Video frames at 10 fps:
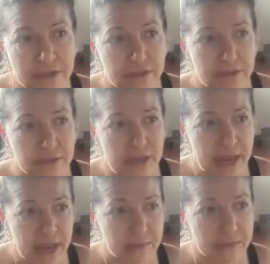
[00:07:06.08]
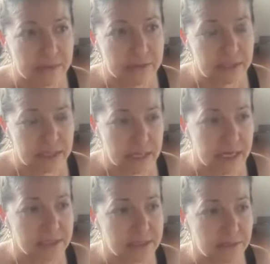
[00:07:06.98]
to the animals and
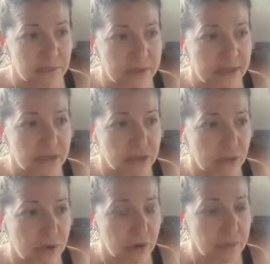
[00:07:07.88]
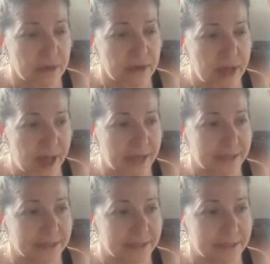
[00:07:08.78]
kids for being so open and
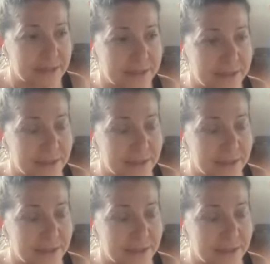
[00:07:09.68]
honest